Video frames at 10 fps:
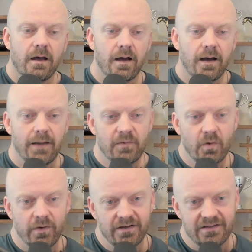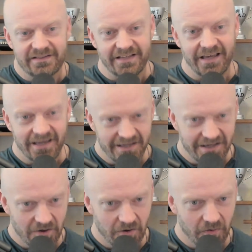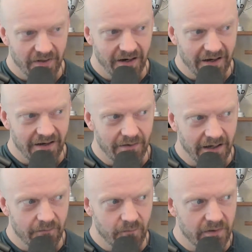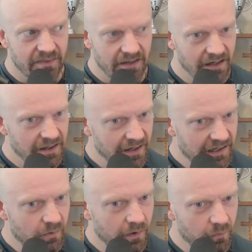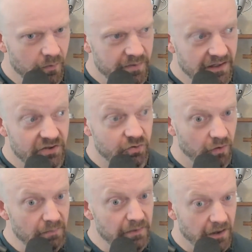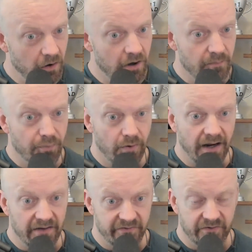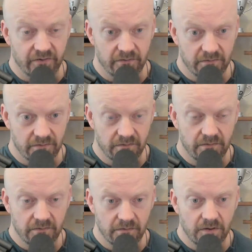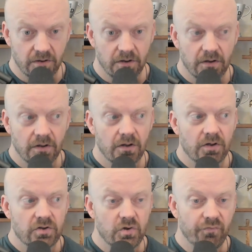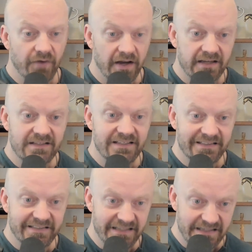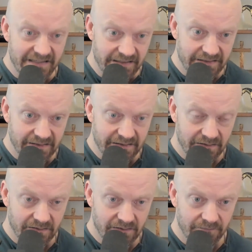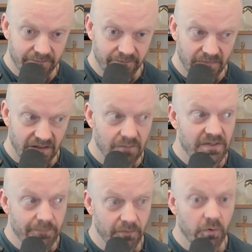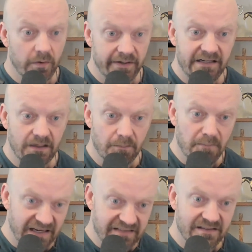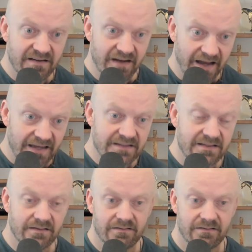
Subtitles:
I'm going to say here that I would think anyone would be extremely hard-pressed to find disease in people who are eating a mixed diet